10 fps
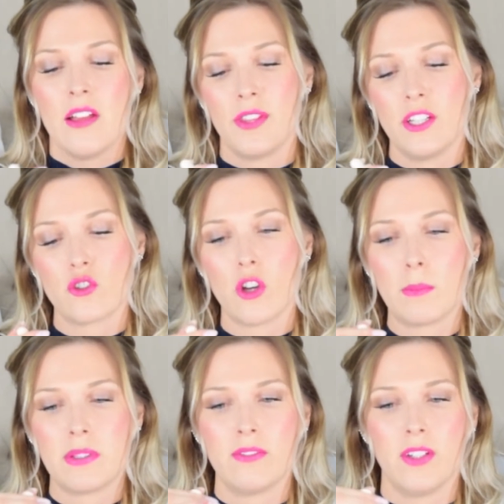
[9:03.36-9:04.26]
This
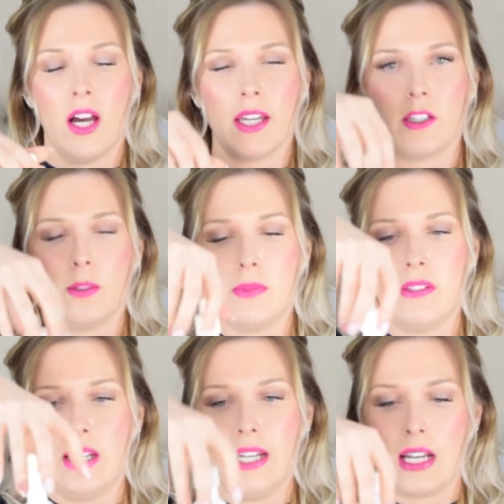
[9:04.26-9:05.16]
Drops of Light comes
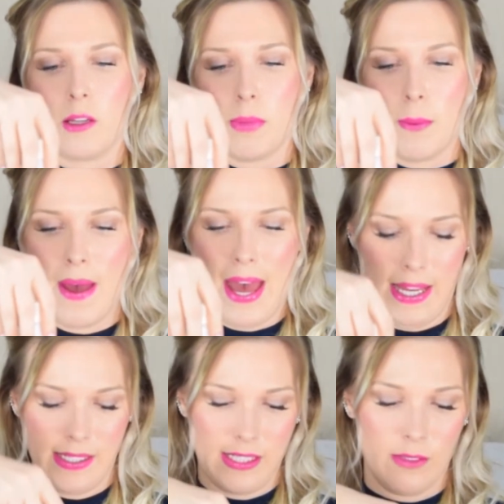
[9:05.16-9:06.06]
in a little
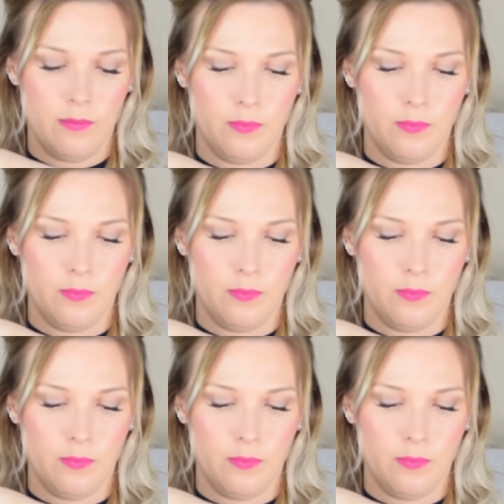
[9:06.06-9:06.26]
pipette,